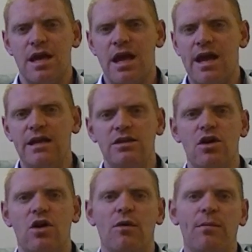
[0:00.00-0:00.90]
Any
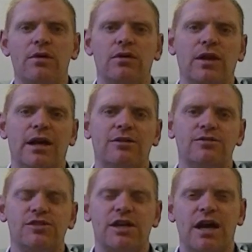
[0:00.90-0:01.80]
normal
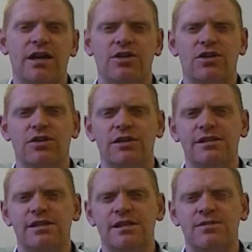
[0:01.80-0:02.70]
outside
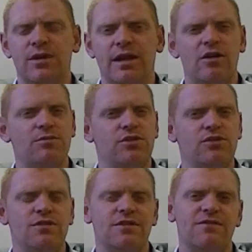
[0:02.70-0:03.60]
noises will help
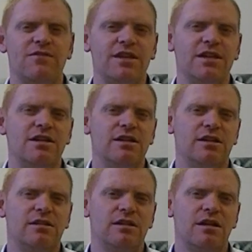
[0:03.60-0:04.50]
you to feel
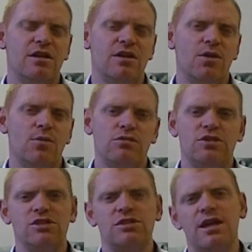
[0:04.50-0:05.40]
and will
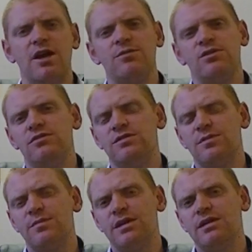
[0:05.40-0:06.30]
just help you to
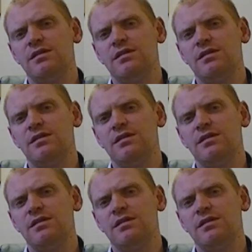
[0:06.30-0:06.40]
be